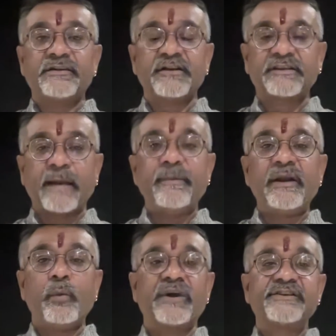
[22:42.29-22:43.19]

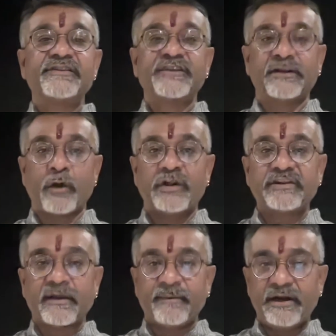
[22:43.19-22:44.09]
Tamil versus the
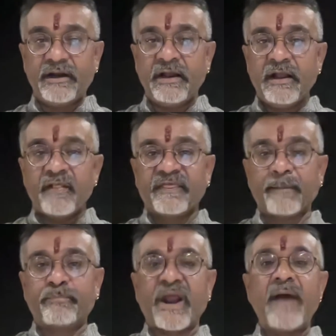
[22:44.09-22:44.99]
non-Tamil, the
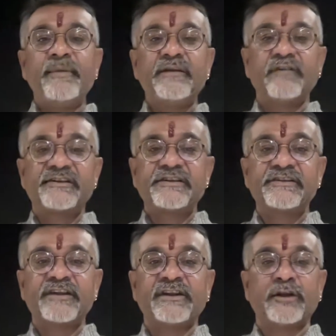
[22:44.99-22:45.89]
Brahmin versus
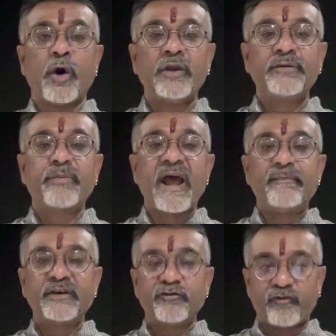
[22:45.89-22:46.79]
the
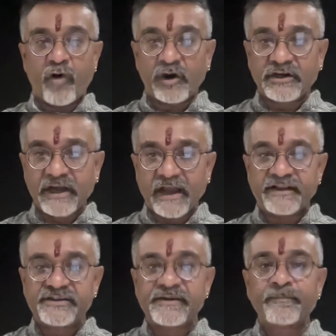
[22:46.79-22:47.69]
non-Brahmin fault
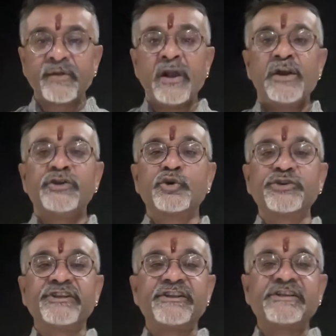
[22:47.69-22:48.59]
lines to
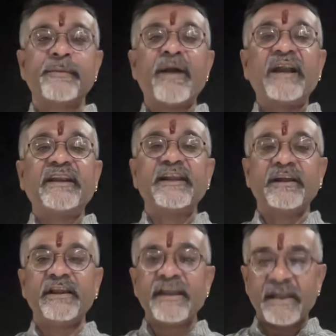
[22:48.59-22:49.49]

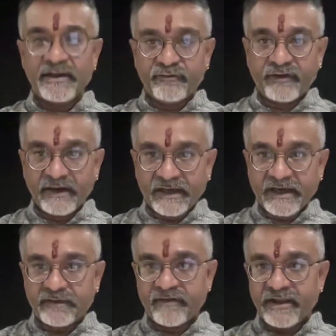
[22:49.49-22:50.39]
systematically
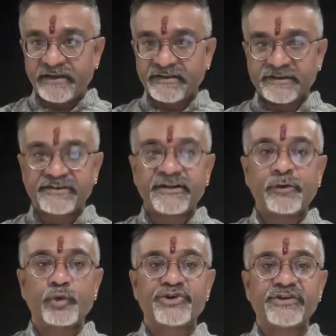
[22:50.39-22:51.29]
infiltrate various
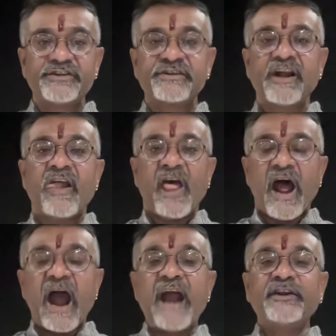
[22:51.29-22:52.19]
institutions
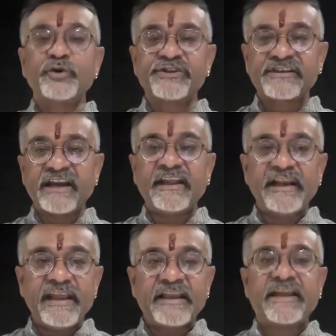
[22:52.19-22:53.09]
and to
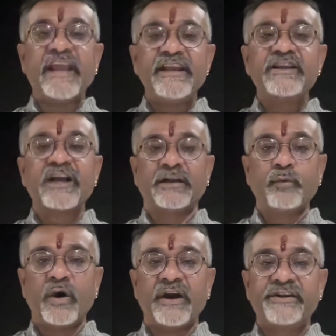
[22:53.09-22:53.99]
steadily gain
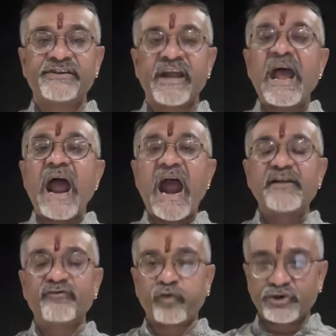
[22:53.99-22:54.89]
converts
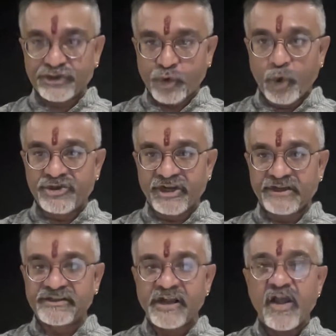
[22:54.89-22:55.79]
and foot
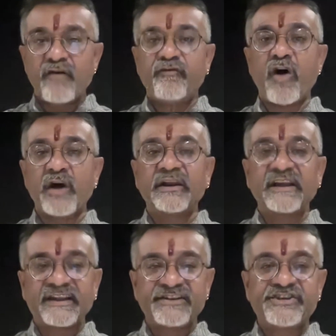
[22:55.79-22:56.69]
soldiers for
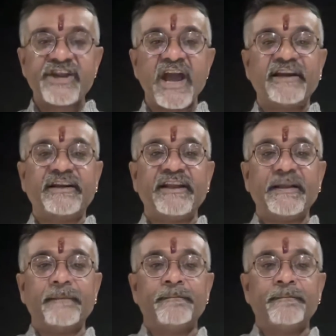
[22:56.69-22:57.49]
Christianity.